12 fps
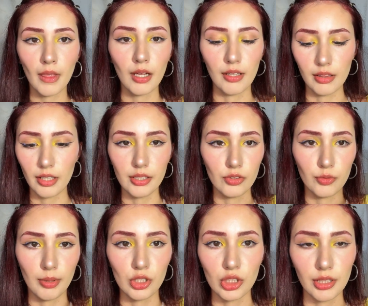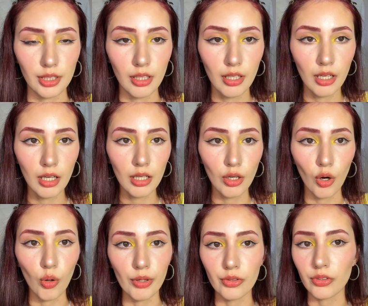and they especially
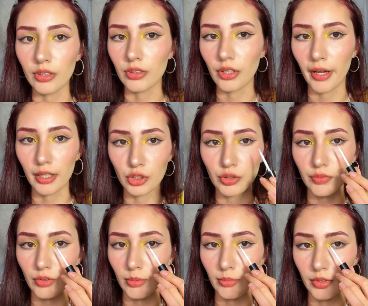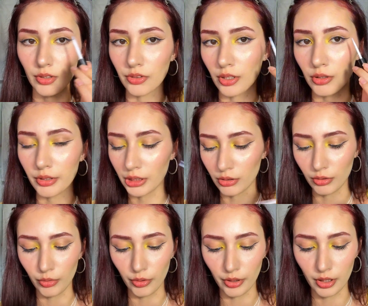always detach from this area
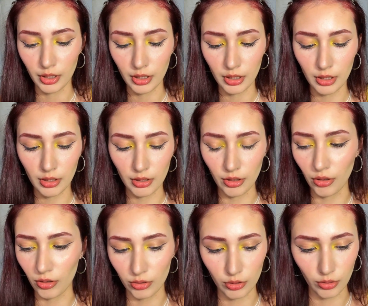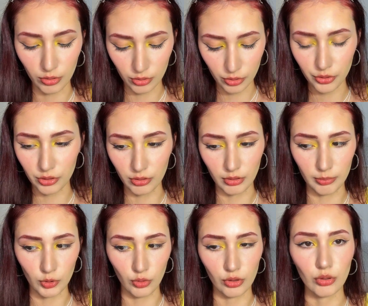or the outer corner, so I'm
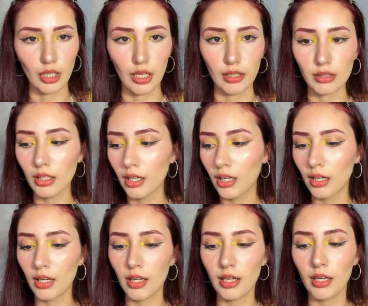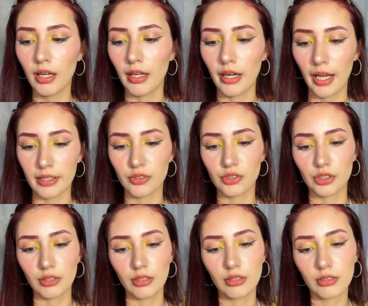going to add an
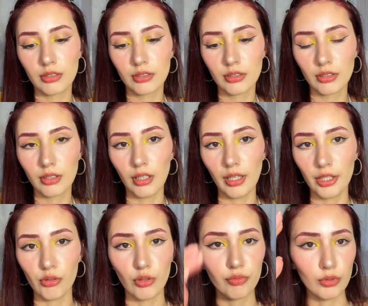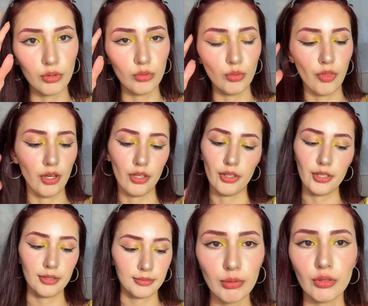extra layer of glue there.
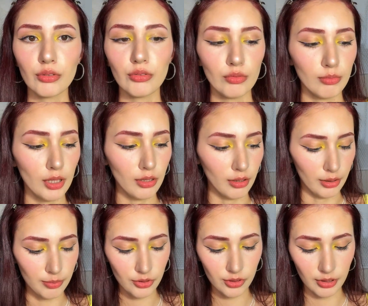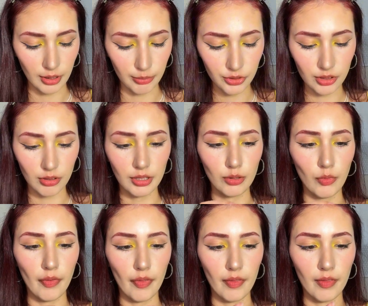I'm going to do my lips. I'm starting with